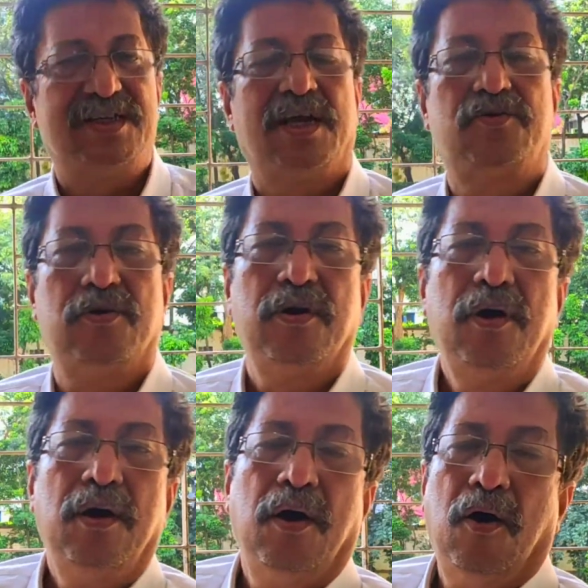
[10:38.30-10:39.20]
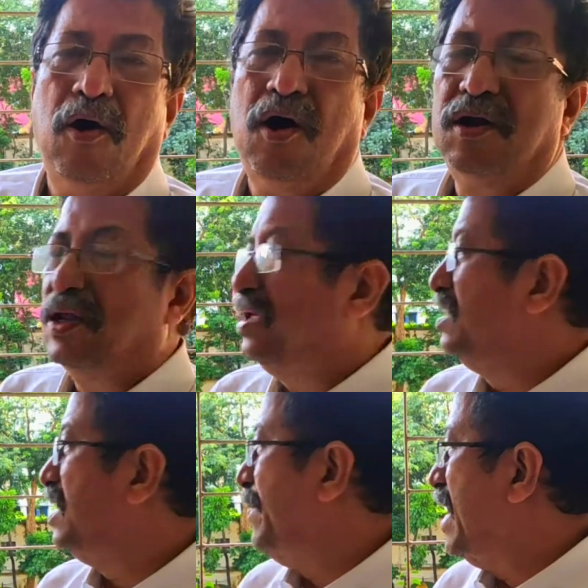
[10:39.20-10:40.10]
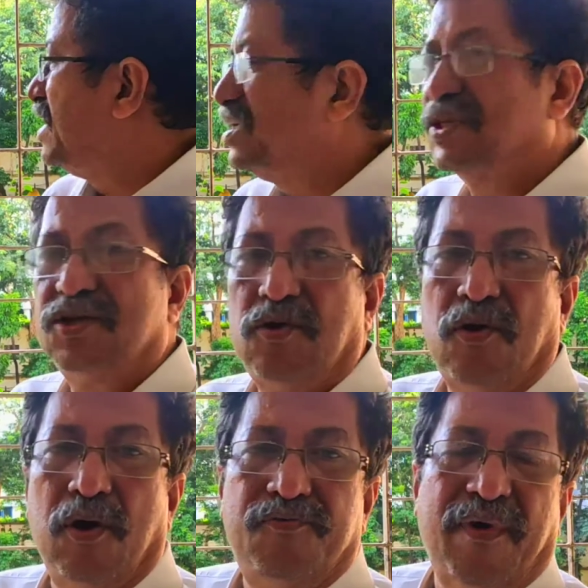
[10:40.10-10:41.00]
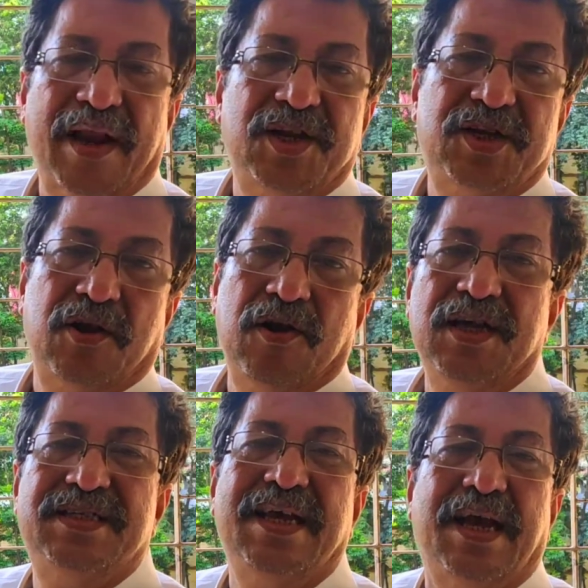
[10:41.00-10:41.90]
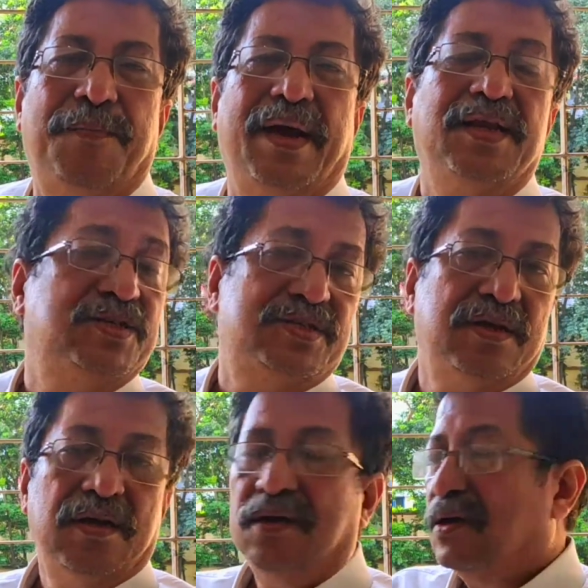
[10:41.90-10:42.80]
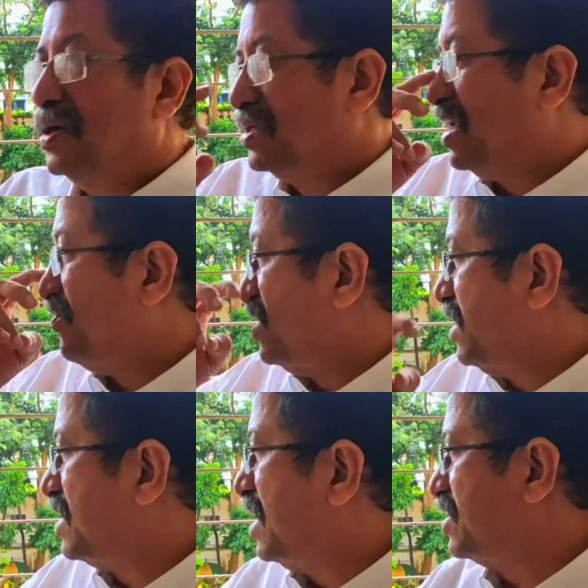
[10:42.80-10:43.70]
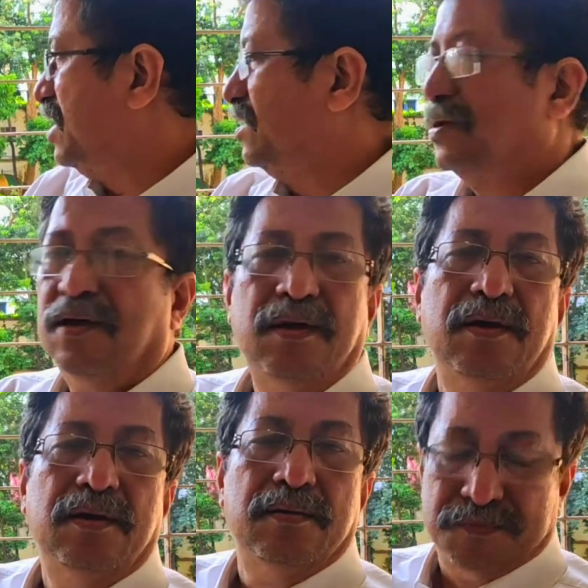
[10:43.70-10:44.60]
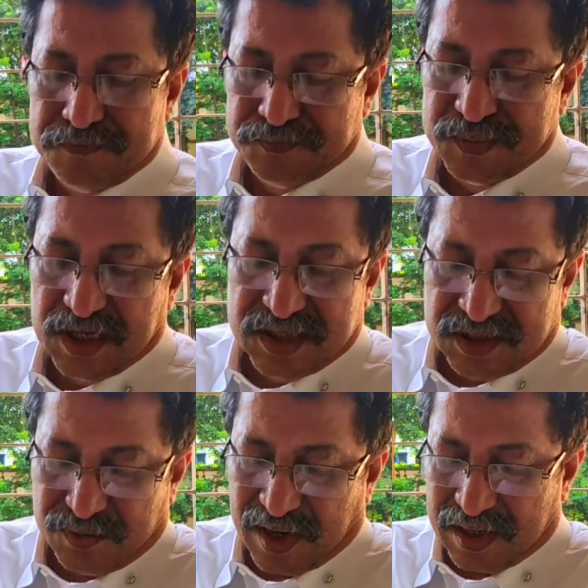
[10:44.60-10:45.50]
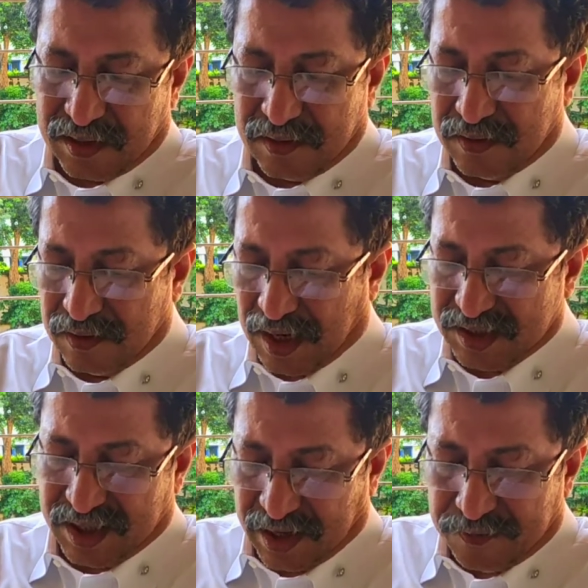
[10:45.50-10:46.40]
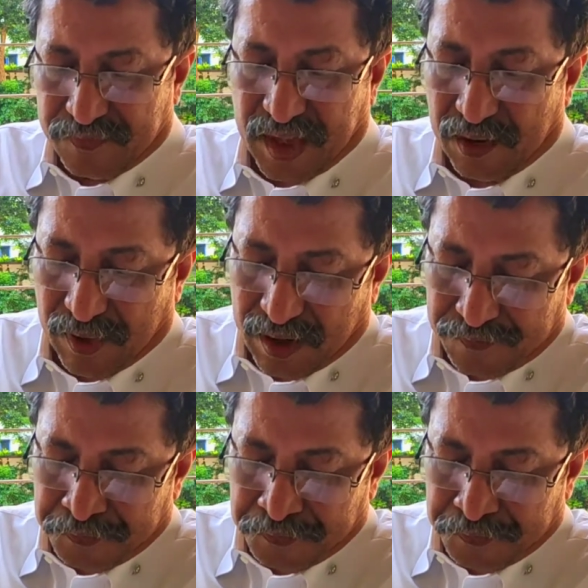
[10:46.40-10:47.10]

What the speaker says: sector or in the banking sector or financial or leasing companies. Say for the Qatar. This is very nice thing. Anyway,